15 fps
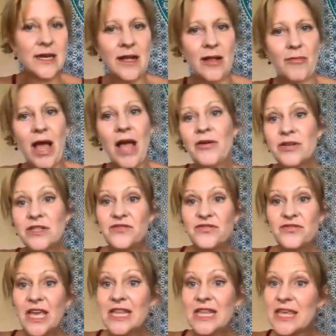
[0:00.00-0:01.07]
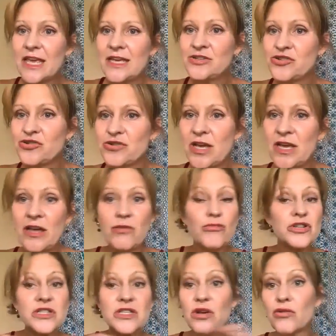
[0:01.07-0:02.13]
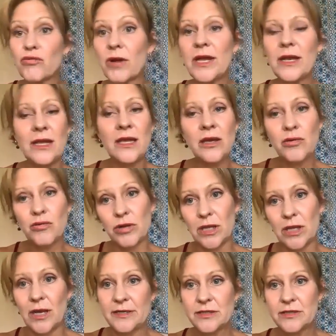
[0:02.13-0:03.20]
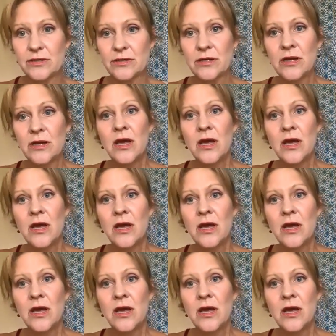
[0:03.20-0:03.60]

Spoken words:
I always feel like the internet was the great equalizer,